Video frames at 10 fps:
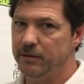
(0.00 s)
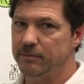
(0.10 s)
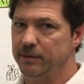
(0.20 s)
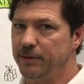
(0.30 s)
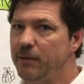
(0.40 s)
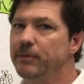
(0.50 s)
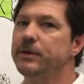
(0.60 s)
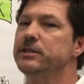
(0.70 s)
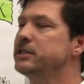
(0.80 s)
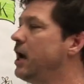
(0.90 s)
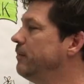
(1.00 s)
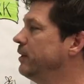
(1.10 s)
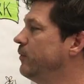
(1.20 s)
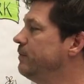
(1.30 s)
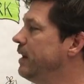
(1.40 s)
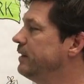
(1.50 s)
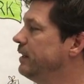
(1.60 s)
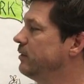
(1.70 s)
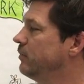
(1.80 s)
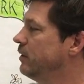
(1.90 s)
But the problem is commonly we might
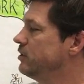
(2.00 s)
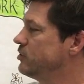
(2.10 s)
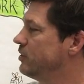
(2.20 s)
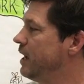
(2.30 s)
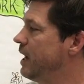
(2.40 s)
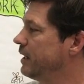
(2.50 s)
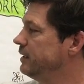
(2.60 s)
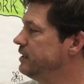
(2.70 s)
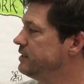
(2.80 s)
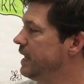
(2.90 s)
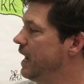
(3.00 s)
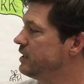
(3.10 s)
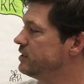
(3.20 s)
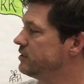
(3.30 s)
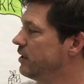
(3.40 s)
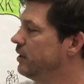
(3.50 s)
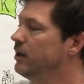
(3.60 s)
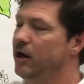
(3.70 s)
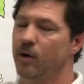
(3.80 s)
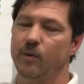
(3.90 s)
think that we're on track and these dashes are
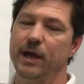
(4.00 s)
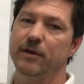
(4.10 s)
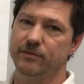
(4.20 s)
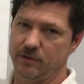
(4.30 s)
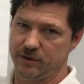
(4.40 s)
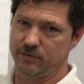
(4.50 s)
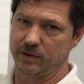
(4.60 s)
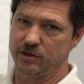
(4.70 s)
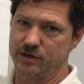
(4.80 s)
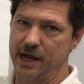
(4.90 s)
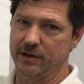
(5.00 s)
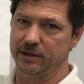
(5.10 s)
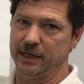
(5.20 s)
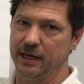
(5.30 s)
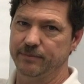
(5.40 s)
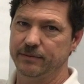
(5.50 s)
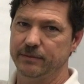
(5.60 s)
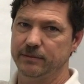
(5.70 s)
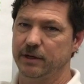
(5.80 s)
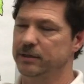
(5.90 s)
our way of knowing if we're on track or not.
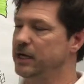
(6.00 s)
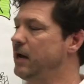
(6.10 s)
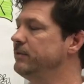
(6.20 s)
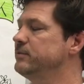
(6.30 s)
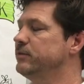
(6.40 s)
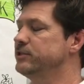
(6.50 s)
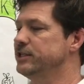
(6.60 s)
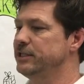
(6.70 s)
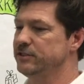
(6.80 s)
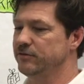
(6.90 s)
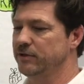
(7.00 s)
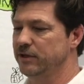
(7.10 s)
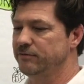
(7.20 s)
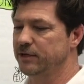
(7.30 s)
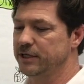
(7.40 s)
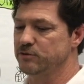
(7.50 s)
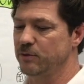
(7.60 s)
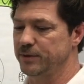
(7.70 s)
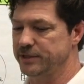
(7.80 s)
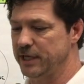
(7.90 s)
Our common percentage of delivery against
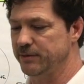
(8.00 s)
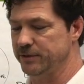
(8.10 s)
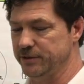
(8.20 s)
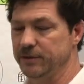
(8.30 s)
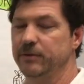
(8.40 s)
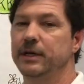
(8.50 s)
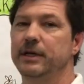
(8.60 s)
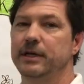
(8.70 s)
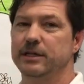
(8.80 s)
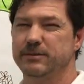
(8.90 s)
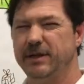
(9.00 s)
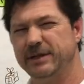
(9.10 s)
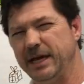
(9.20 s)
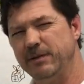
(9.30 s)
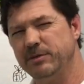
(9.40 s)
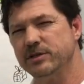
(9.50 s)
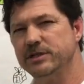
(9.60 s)
what we say we do is about 9%